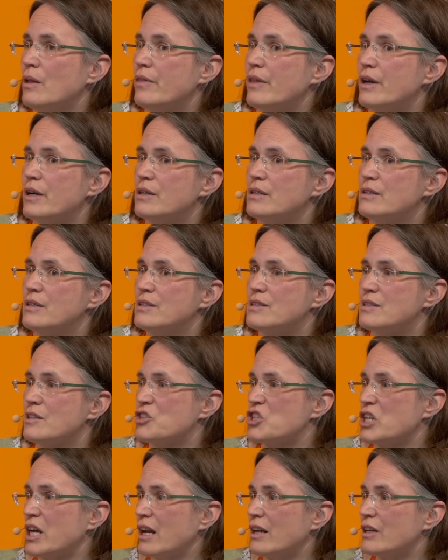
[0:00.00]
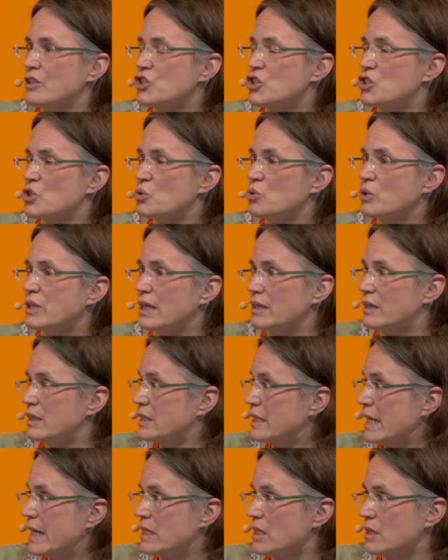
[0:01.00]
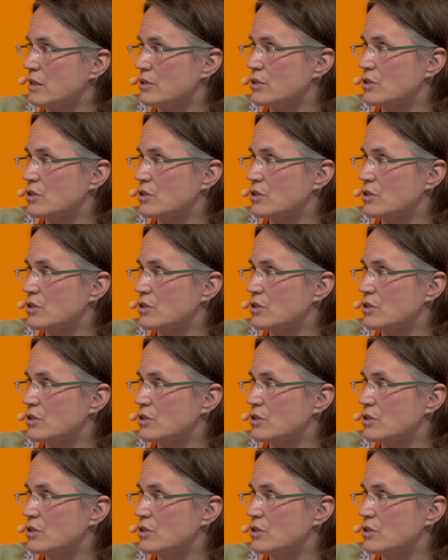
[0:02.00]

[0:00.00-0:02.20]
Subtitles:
it's a challenge to get the data.